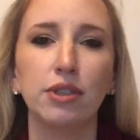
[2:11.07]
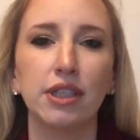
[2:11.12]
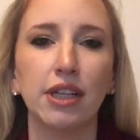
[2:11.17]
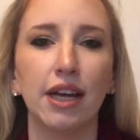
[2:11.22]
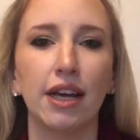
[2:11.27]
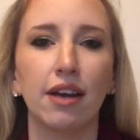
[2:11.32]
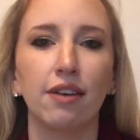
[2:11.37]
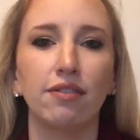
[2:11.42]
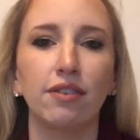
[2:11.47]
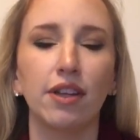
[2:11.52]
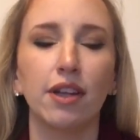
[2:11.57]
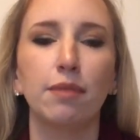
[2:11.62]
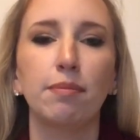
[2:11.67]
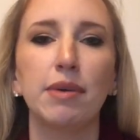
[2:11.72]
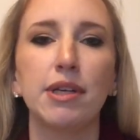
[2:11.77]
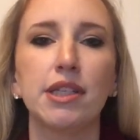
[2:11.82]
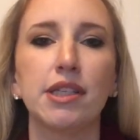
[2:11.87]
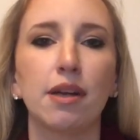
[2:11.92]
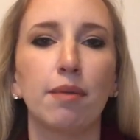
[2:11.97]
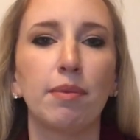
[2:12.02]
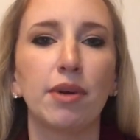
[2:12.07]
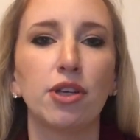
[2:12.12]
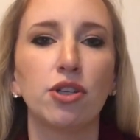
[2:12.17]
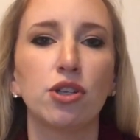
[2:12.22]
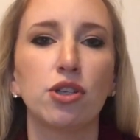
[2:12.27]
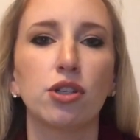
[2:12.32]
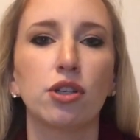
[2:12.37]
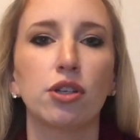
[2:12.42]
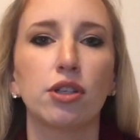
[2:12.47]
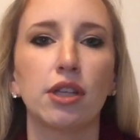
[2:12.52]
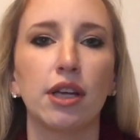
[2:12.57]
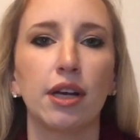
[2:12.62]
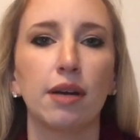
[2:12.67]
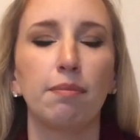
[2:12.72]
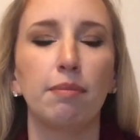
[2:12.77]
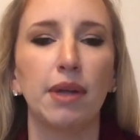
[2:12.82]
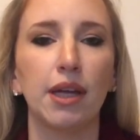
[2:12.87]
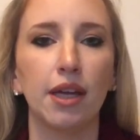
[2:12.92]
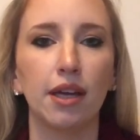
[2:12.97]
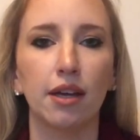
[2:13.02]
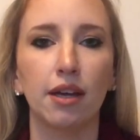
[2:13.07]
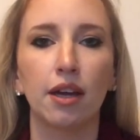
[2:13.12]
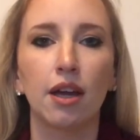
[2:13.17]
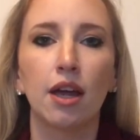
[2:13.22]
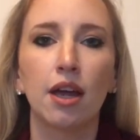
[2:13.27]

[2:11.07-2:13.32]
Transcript: Like I feel like my stomach just looks like a big